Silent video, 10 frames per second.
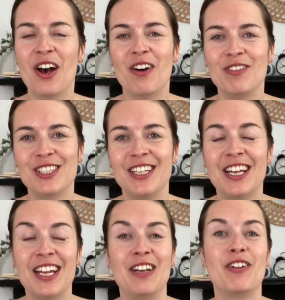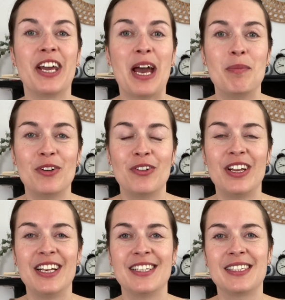Obviously, learning
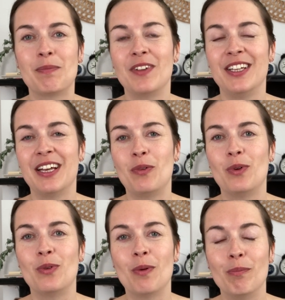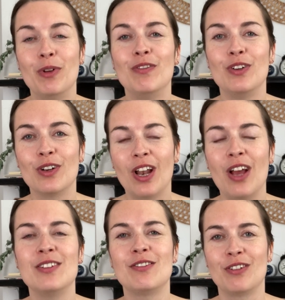vocabulary is something that will move you
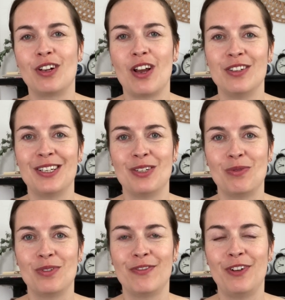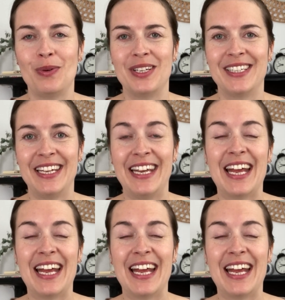closer and closer towards fluency,